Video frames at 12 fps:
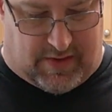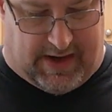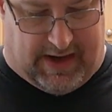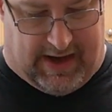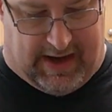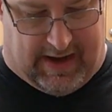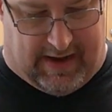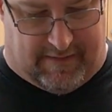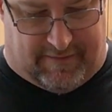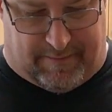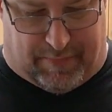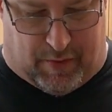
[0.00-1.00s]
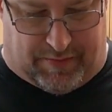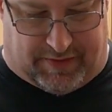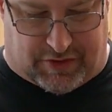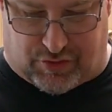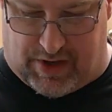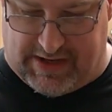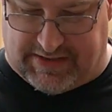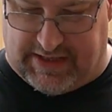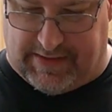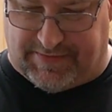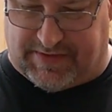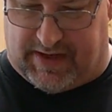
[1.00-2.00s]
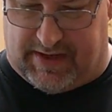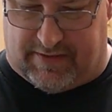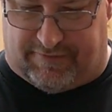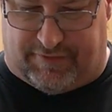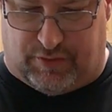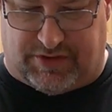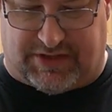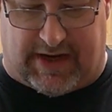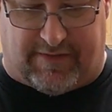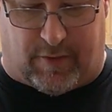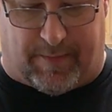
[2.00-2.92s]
I have both the tri-tips in the food saver